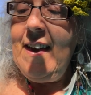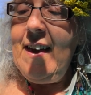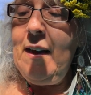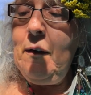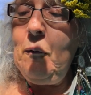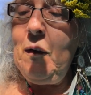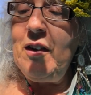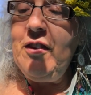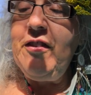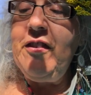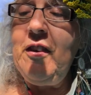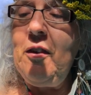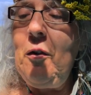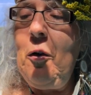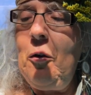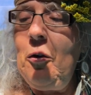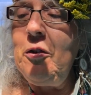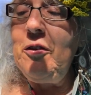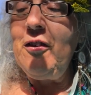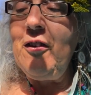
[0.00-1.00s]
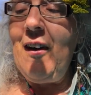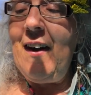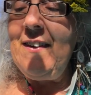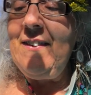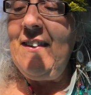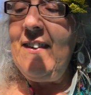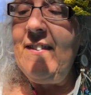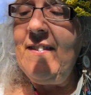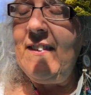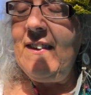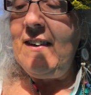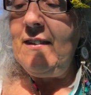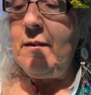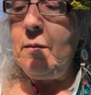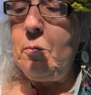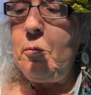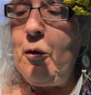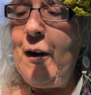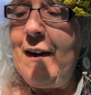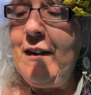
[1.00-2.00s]
in which you hoard your ideas and
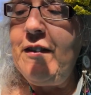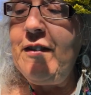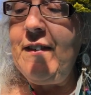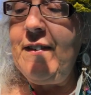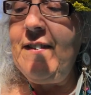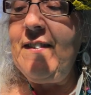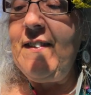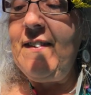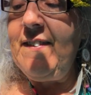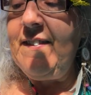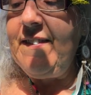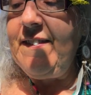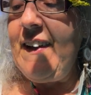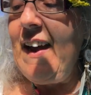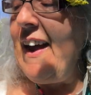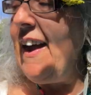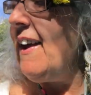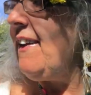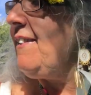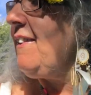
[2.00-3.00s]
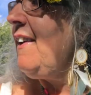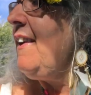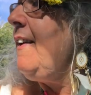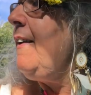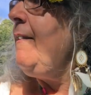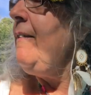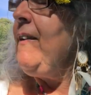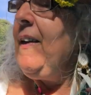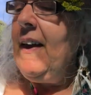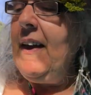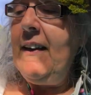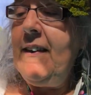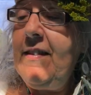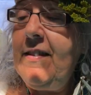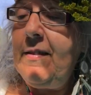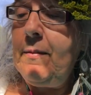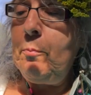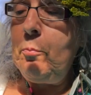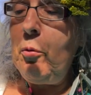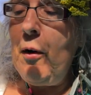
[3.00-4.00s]
inspirations. Instead,
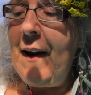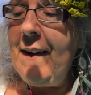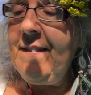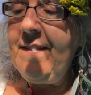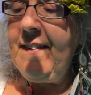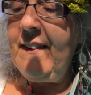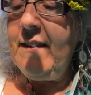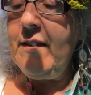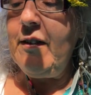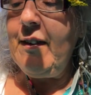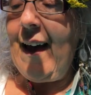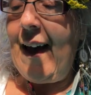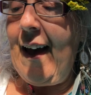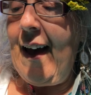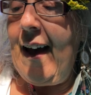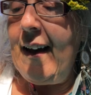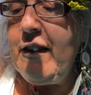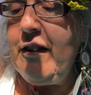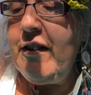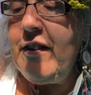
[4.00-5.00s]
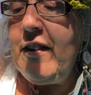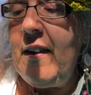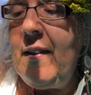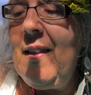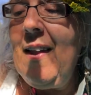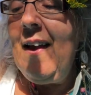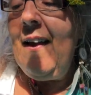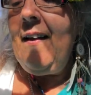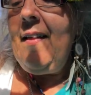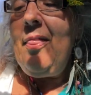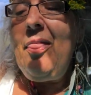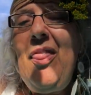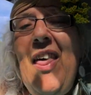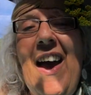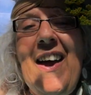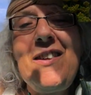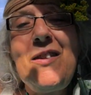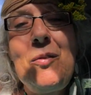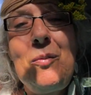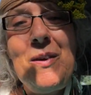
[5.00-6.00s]
express into action
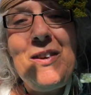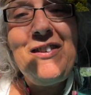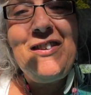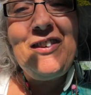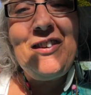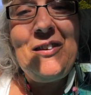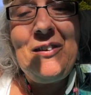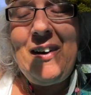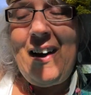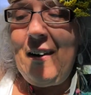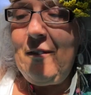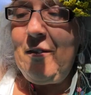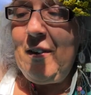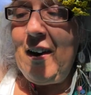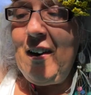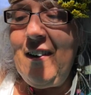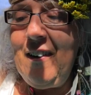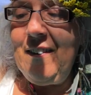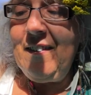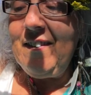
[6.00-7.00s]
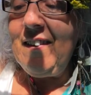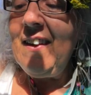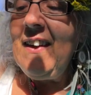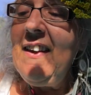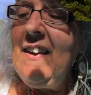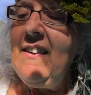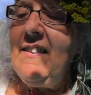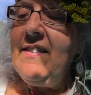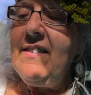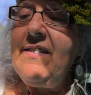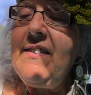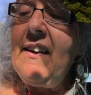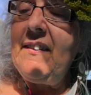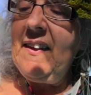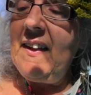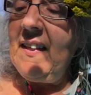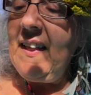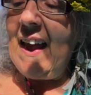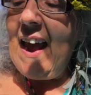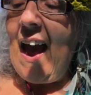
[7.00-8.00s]
that which you have learned.
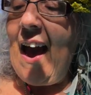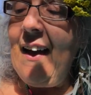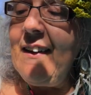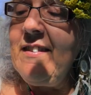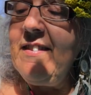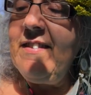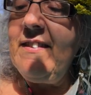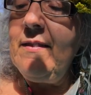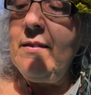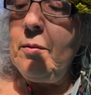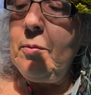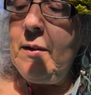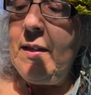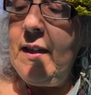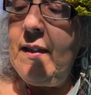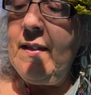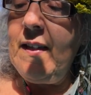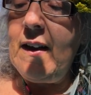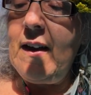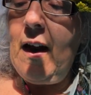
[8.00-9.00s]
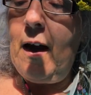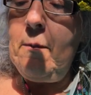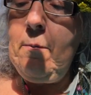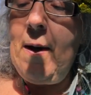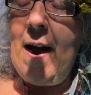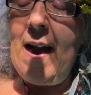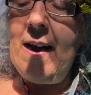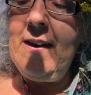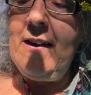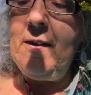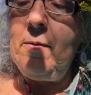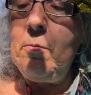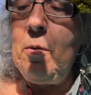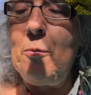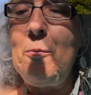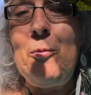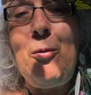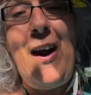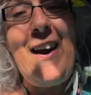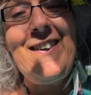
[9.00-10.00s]
Study the axioms within the Kybalion,
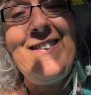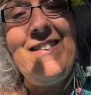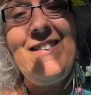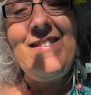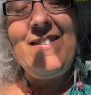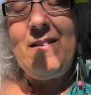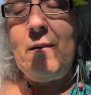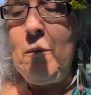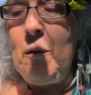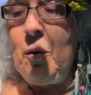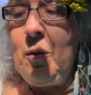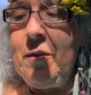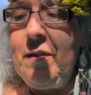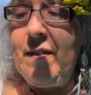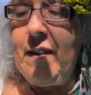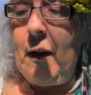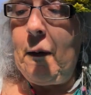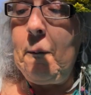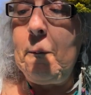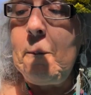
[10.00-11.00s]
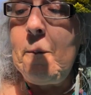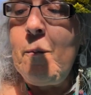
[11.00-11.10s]
but practice them also.